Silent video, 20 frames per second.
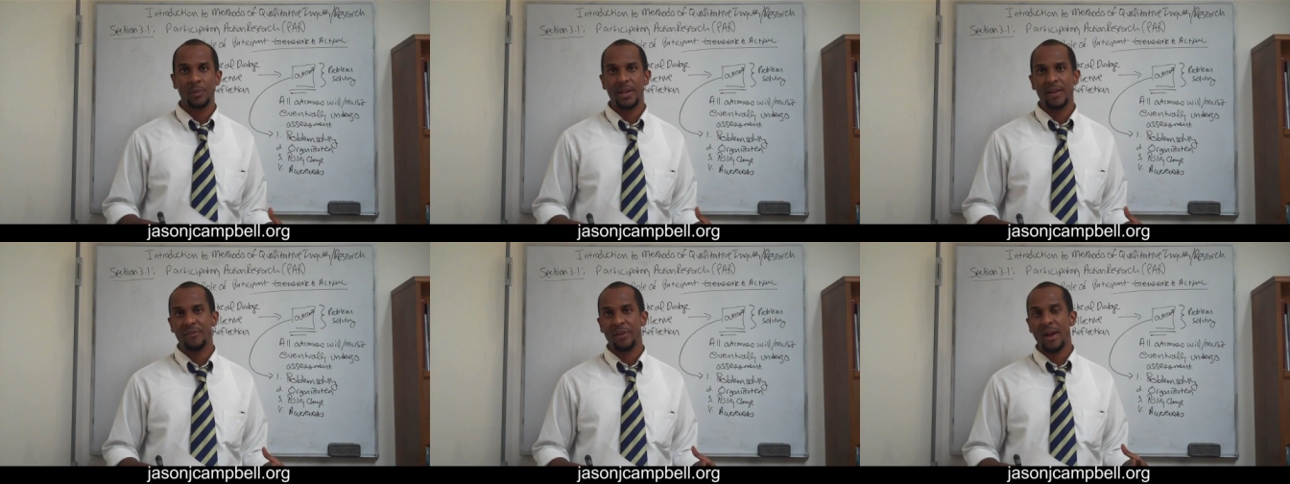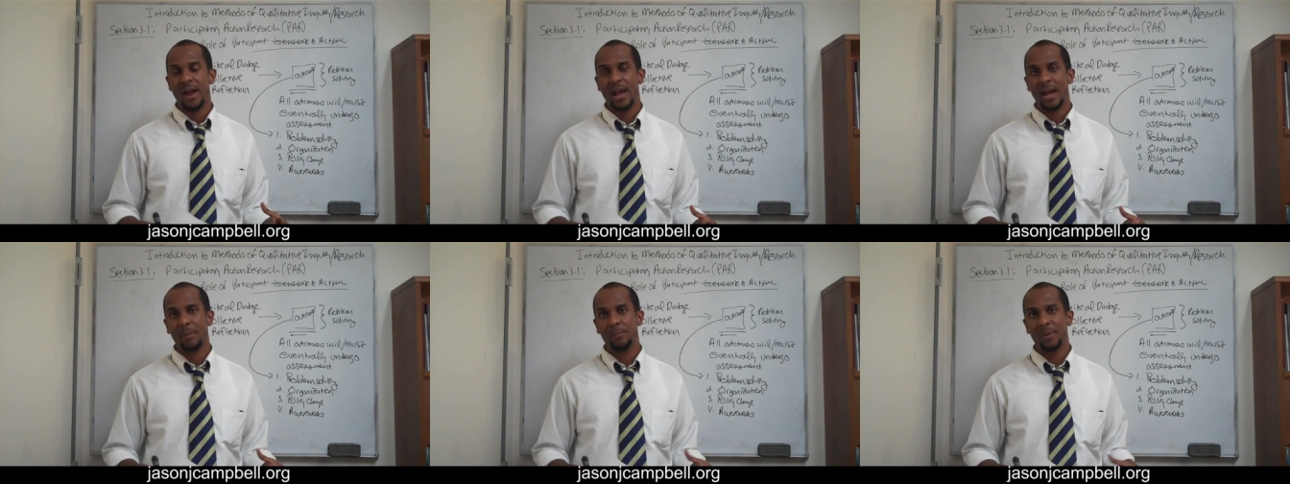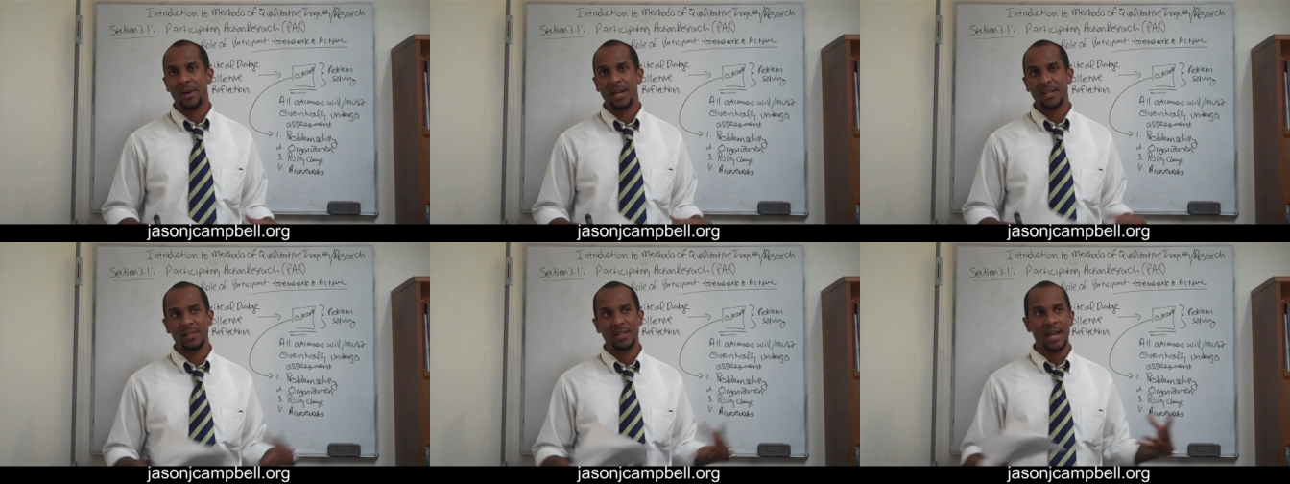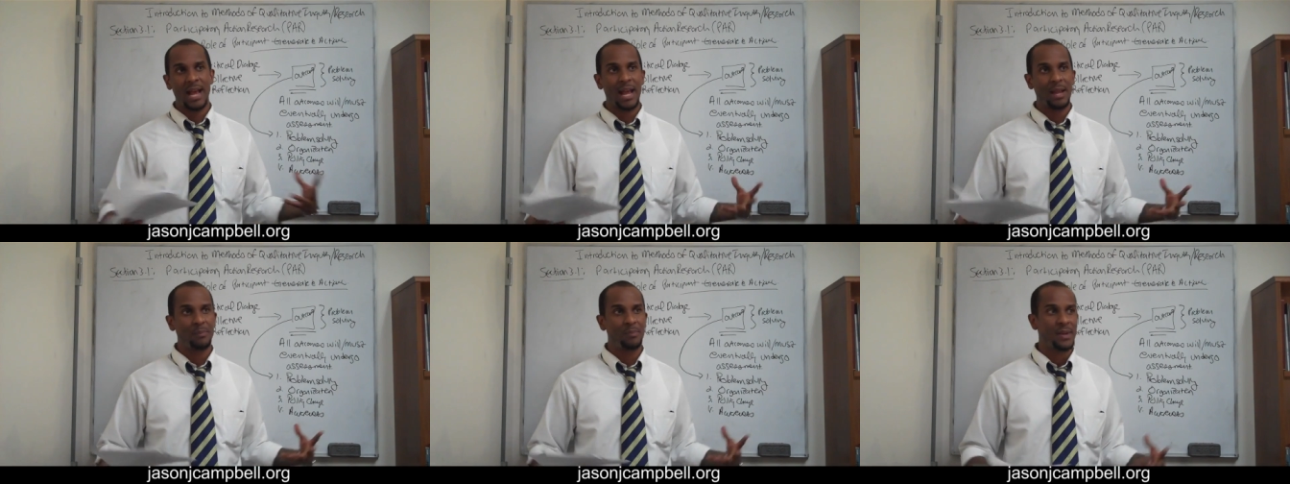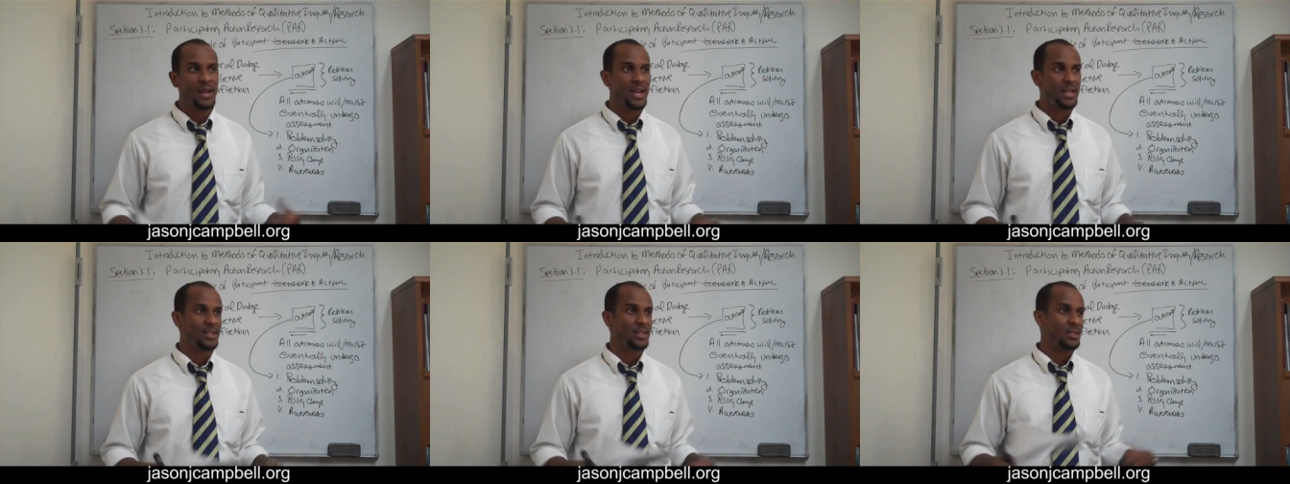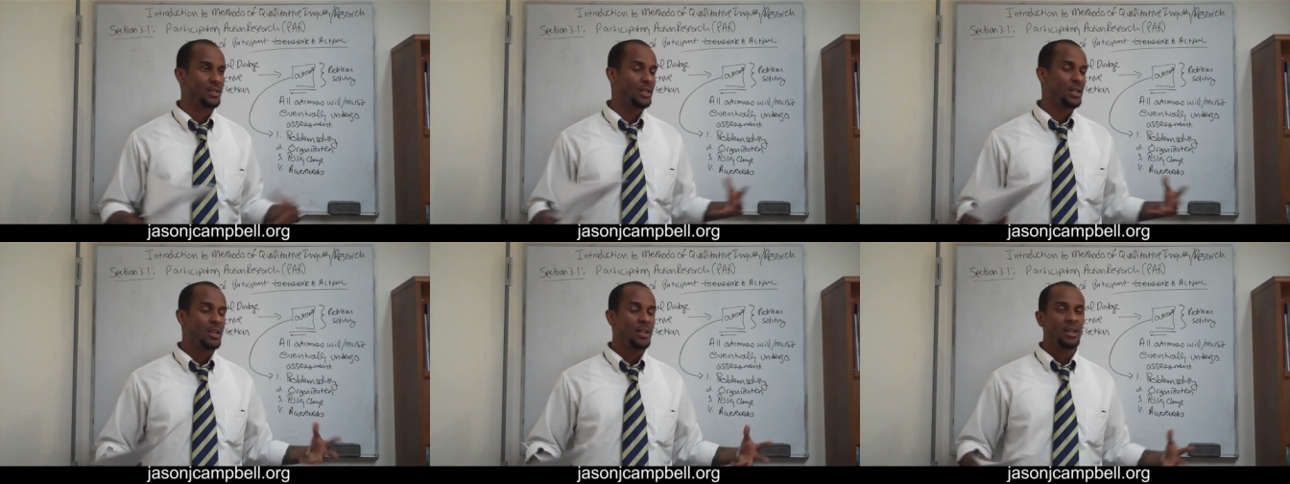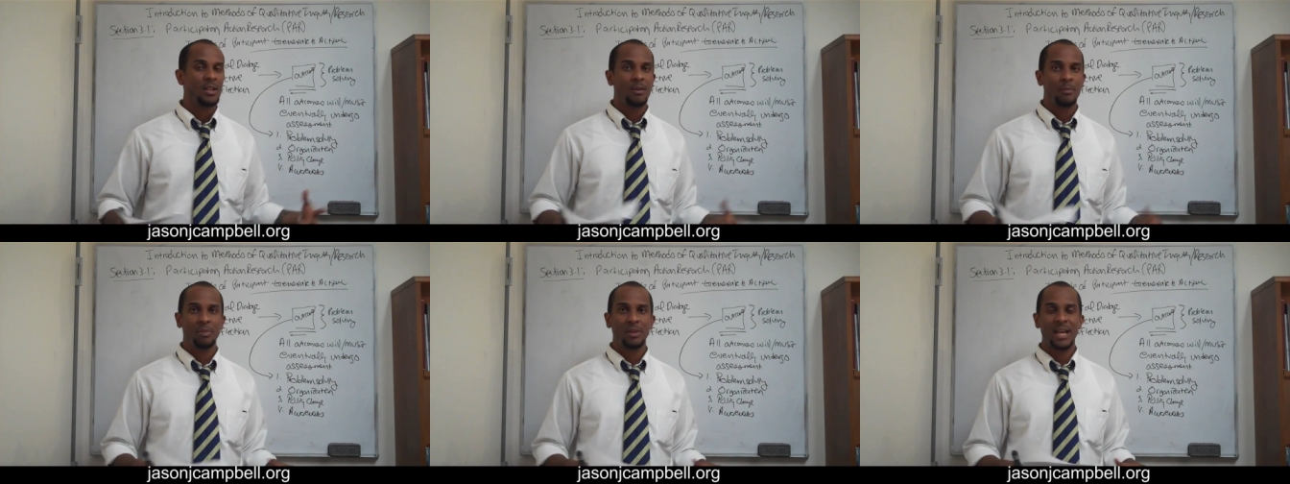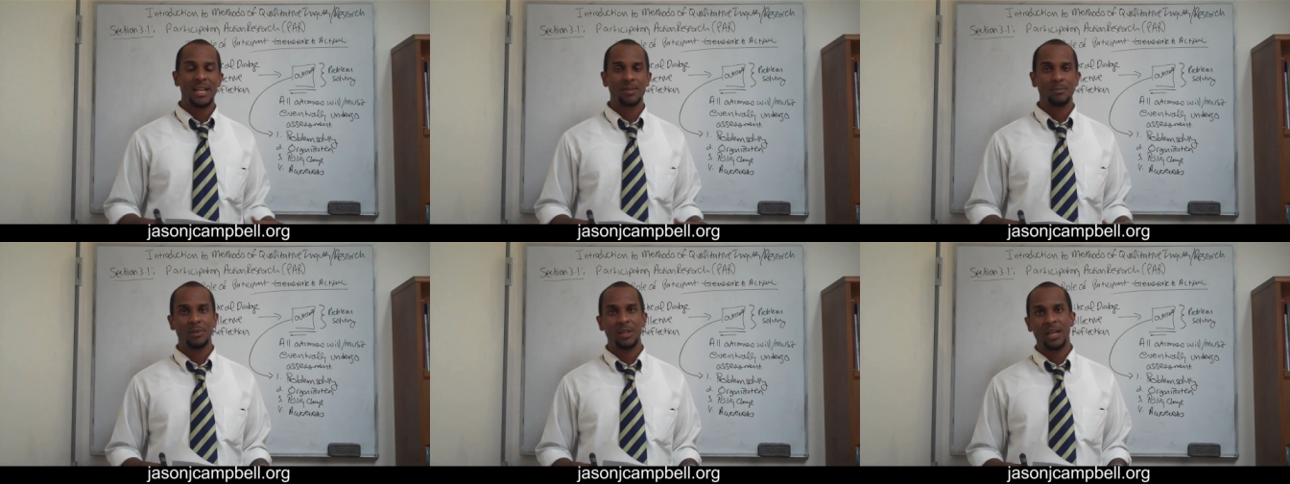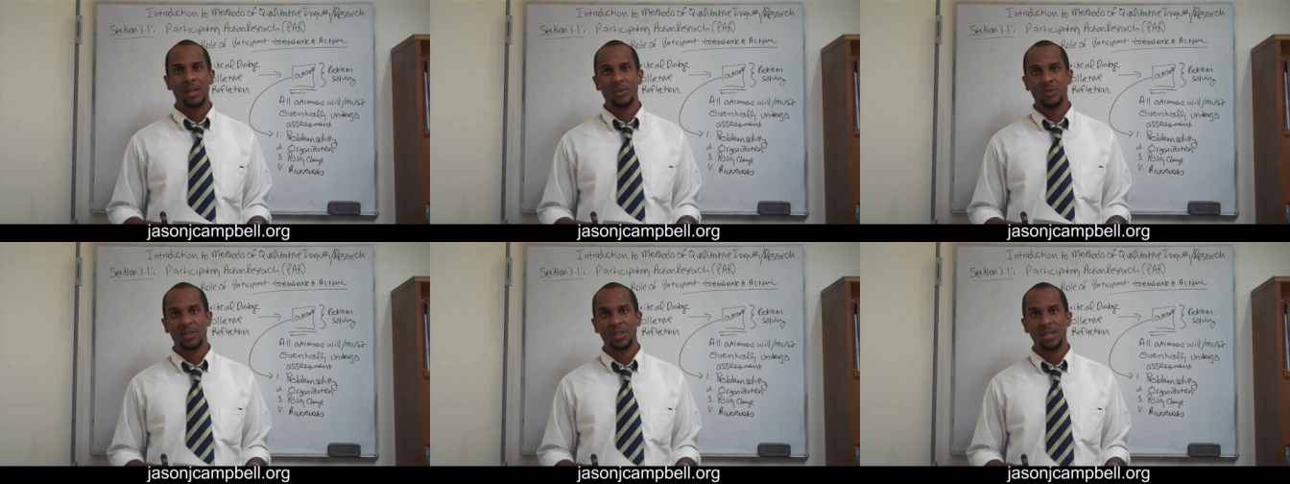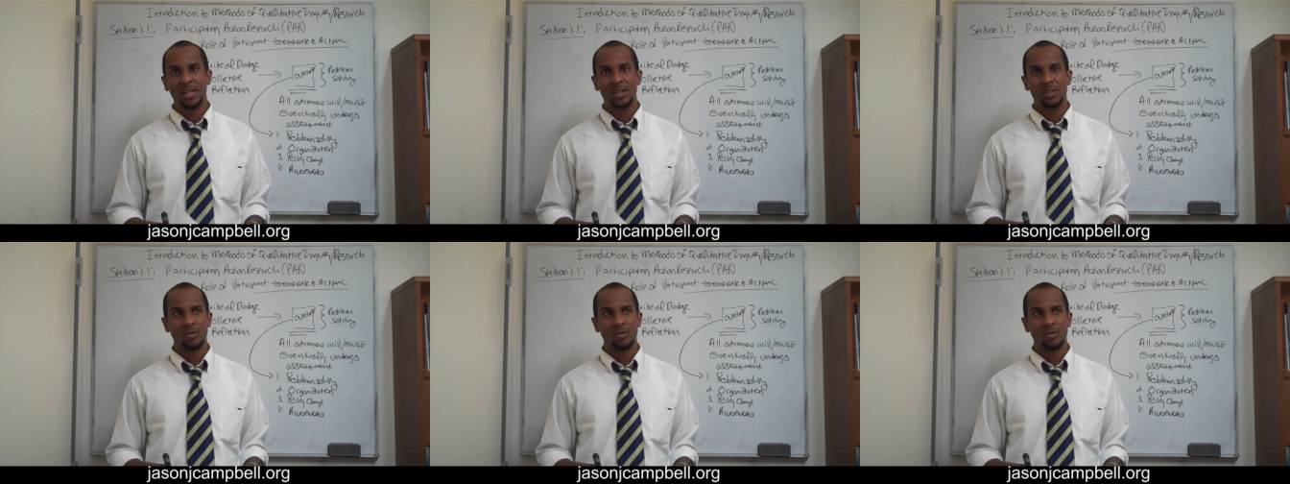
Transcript: we have our iPods and iPads and plasma LCD